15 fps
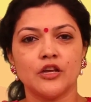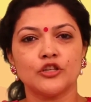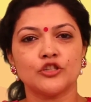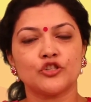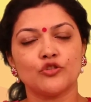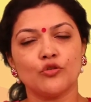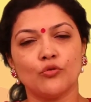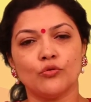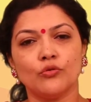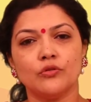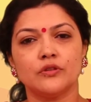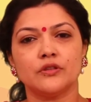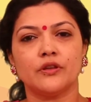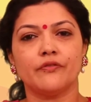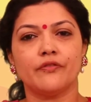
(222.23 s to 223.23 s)
So,
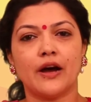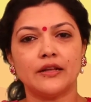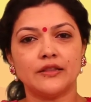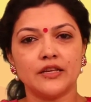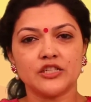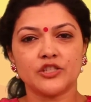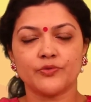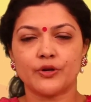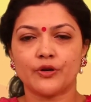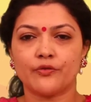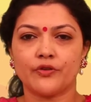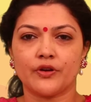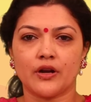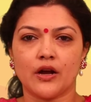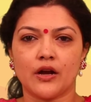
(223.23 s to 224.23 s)
the Vadi Swar
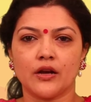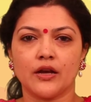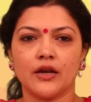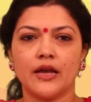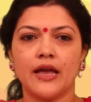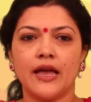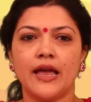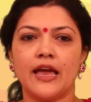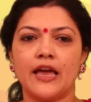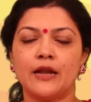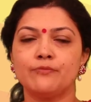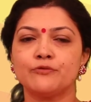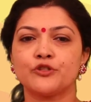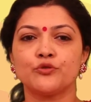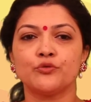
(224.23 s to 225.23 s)
of a rag
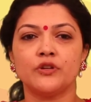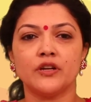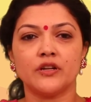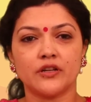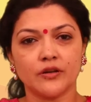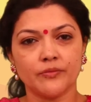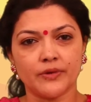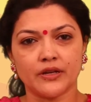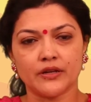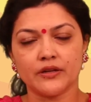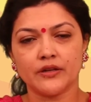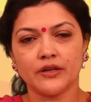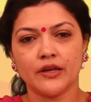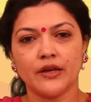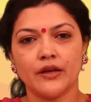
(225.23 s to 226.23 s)
helps to determine
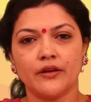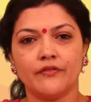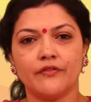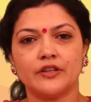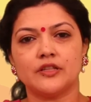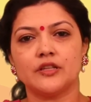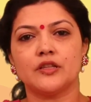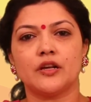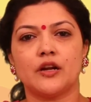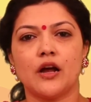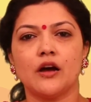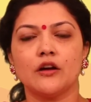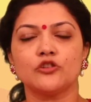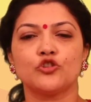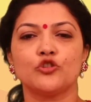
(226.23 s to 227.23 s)
whether the
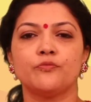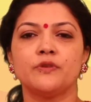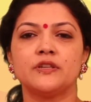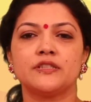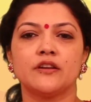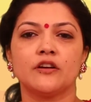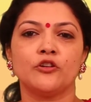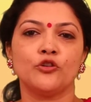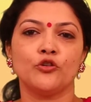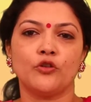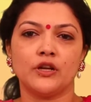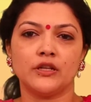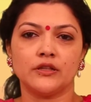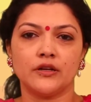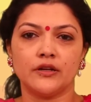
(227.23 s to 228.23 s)
rag should be sung
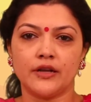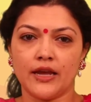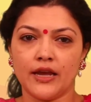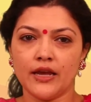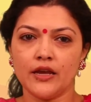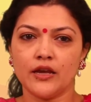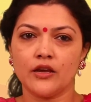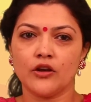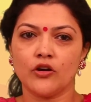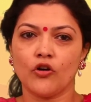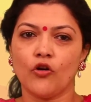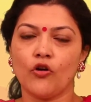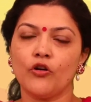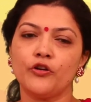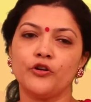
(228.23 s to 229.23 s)
during the day
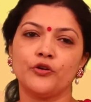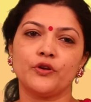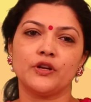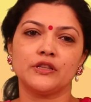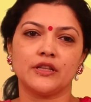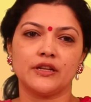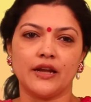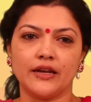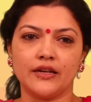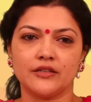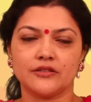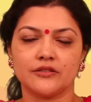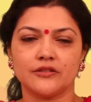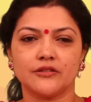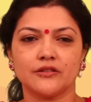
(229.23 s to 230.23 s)
or during the
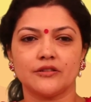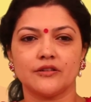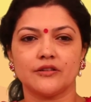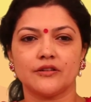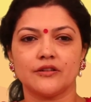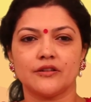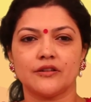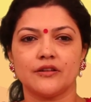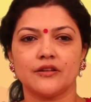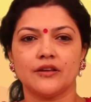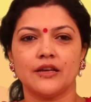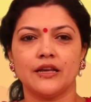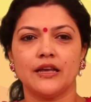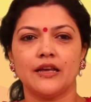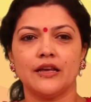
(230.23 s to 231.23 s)
night.
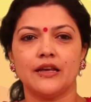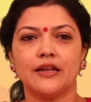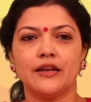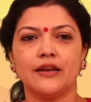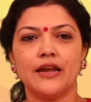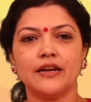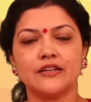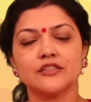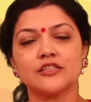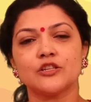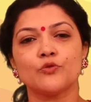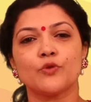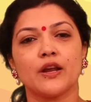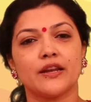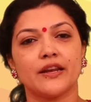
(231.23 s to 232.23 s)
Let us
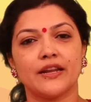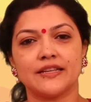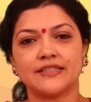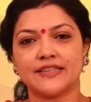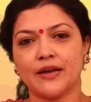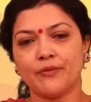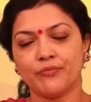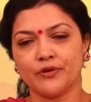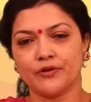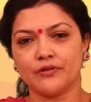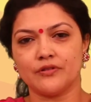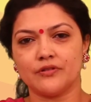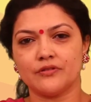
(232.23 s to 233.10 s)
look at an example.